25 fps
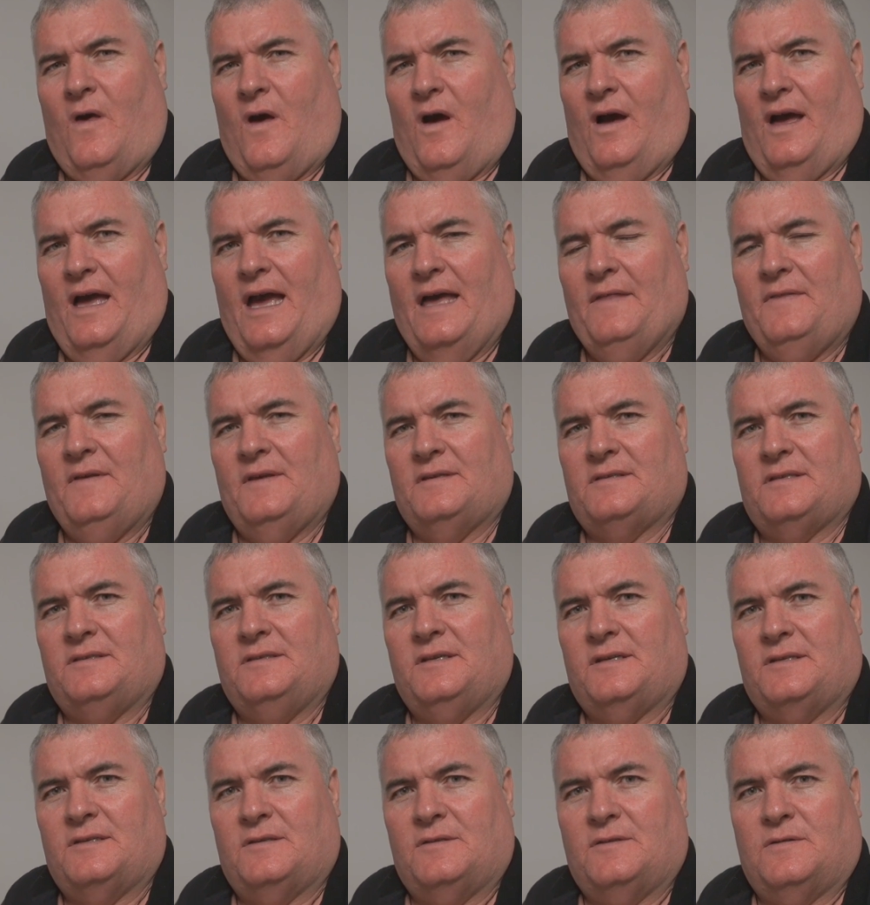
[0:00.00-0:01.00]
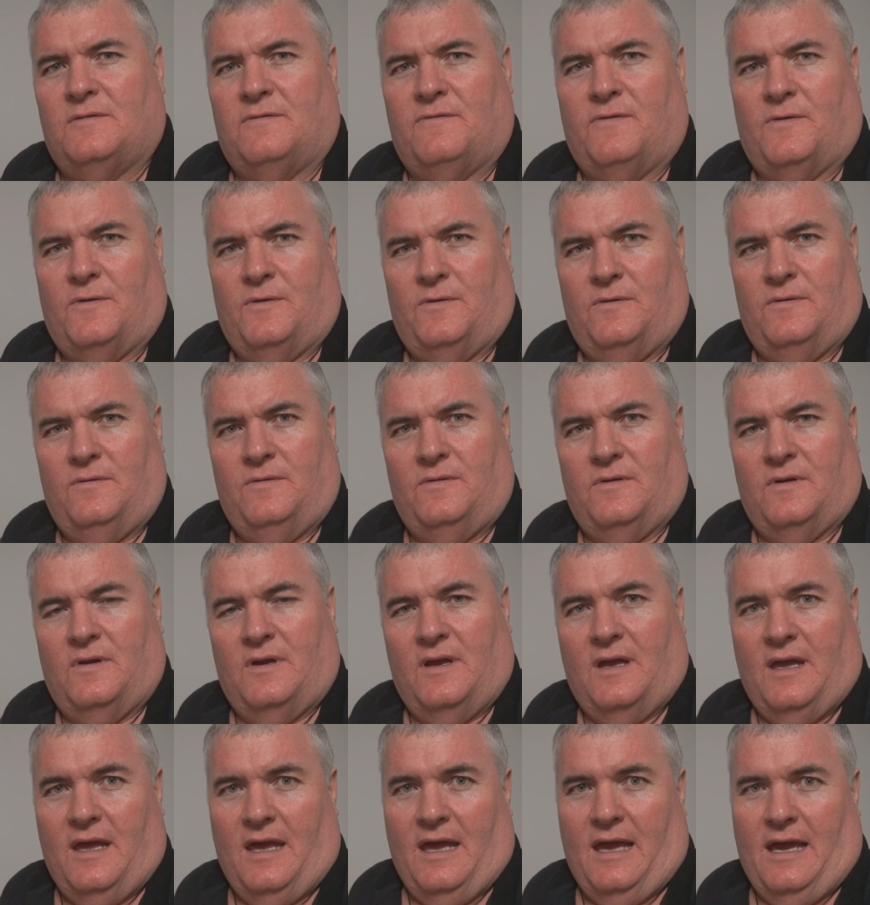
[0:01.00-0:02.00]
I had this addiction to food
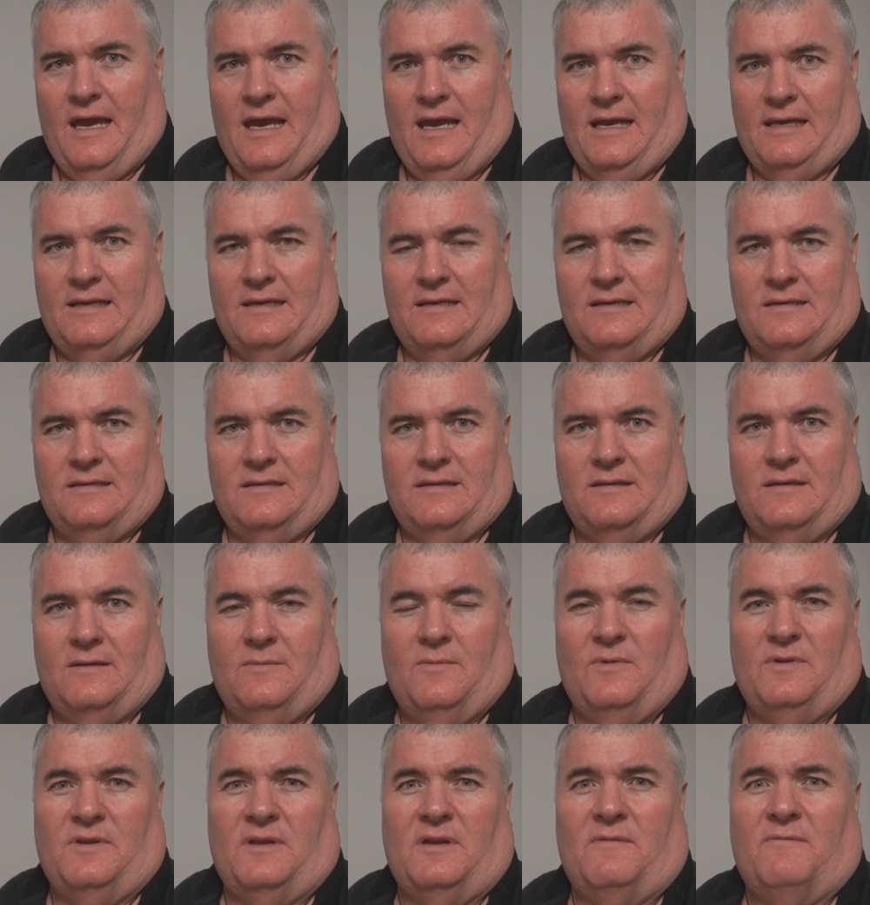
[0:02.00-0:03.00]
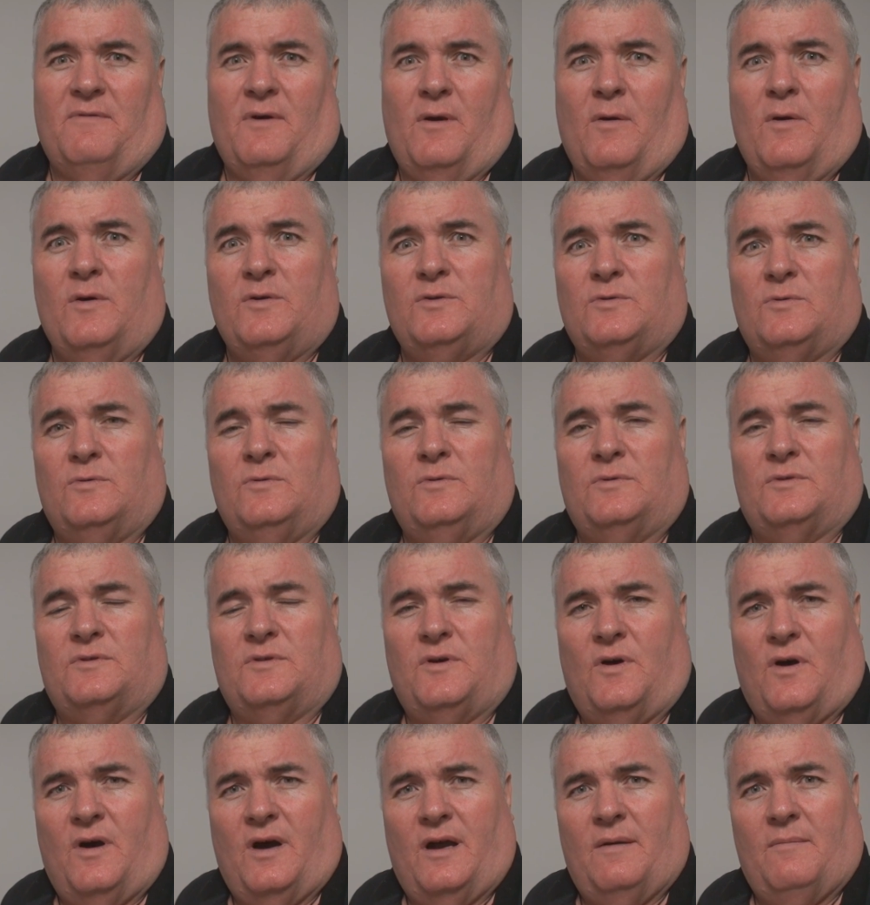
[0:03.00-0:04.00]
and within a very short
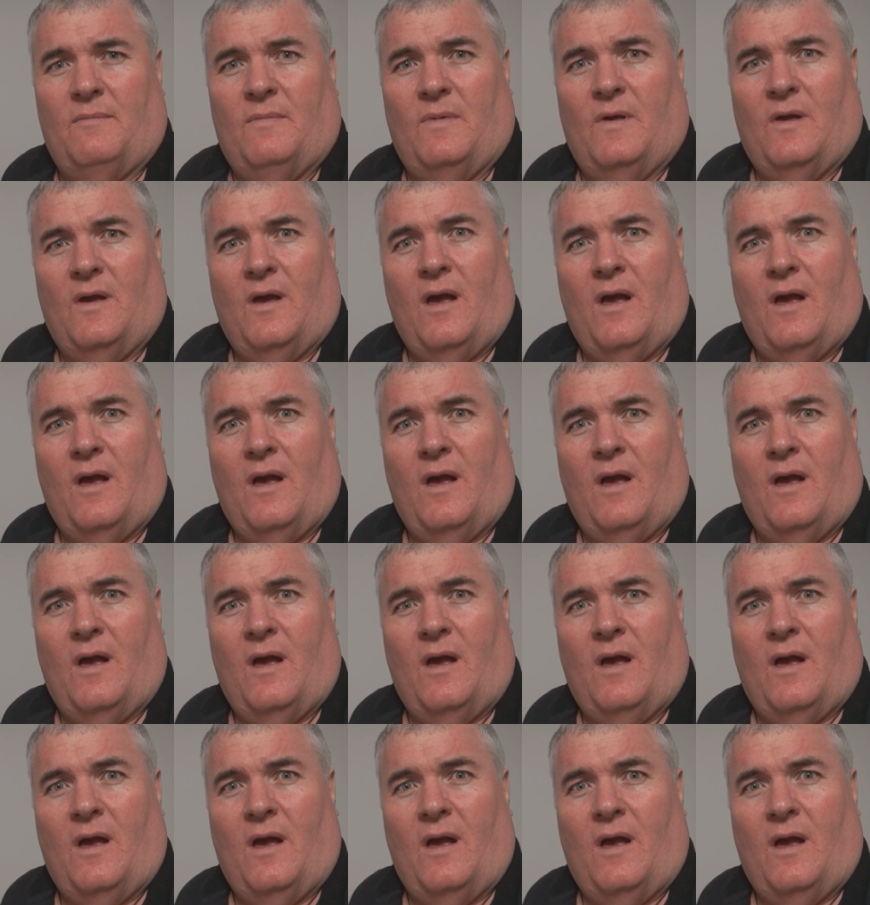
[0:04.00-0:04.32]
time